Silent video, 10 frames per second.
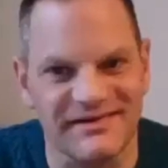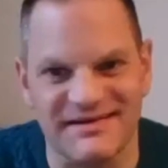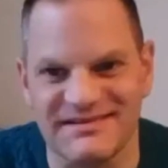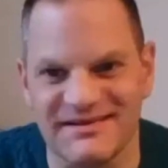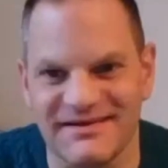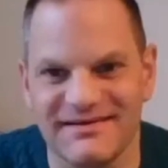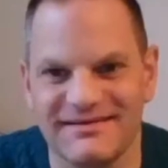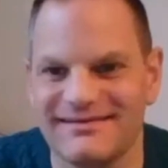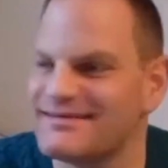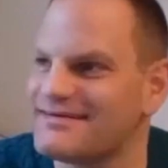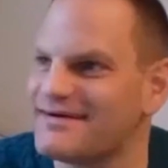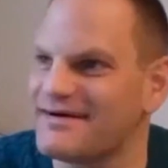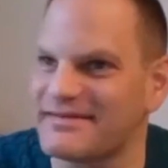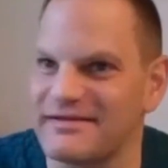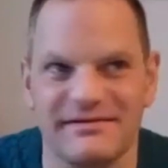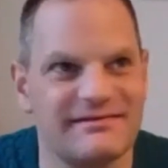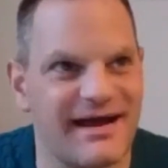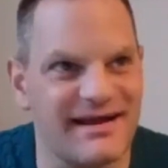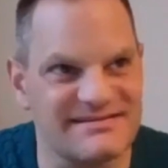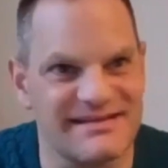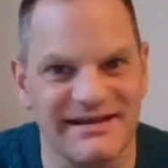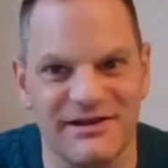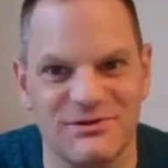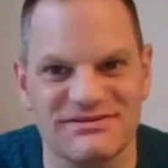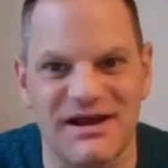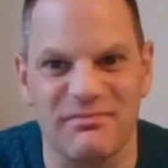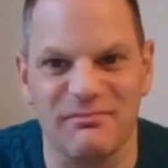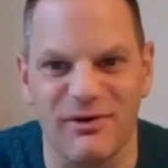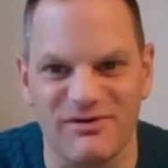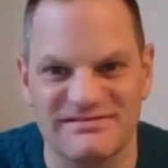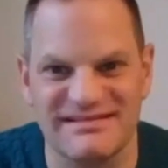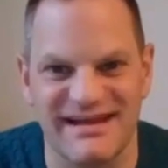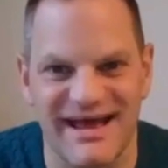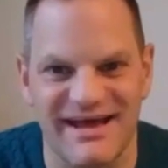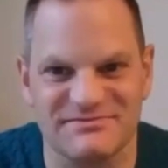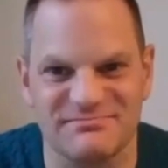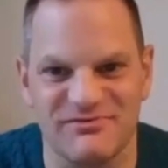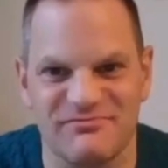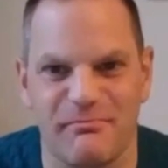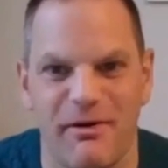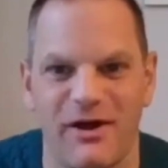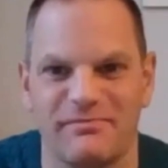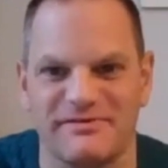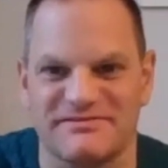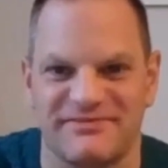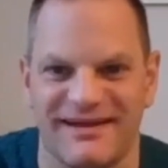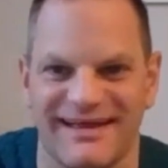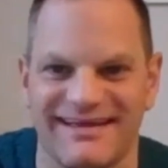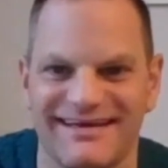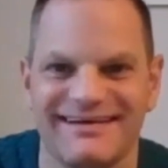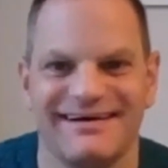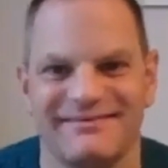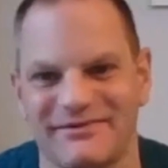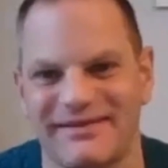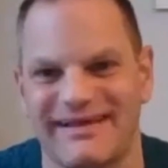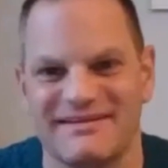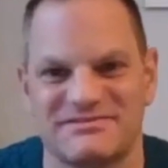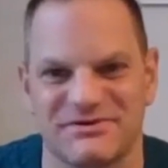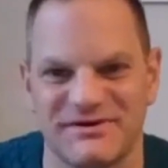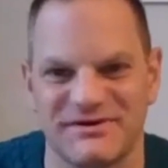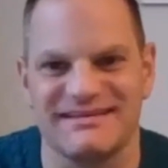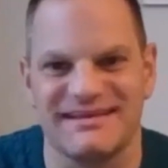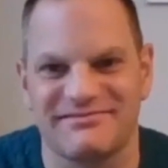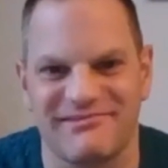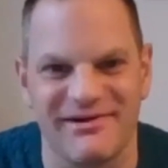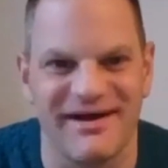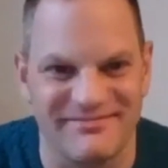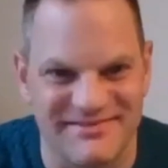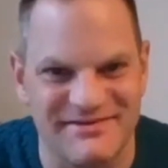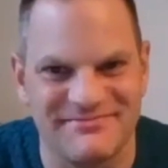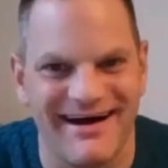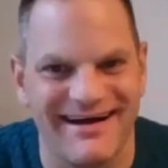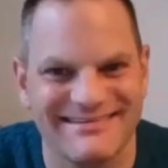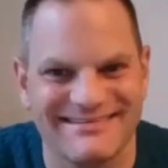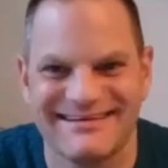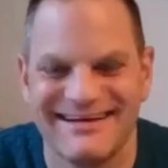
that's I think you accidentally lose a couple of boxes in house move purposefully of all the kids' toys and they've grown up too much.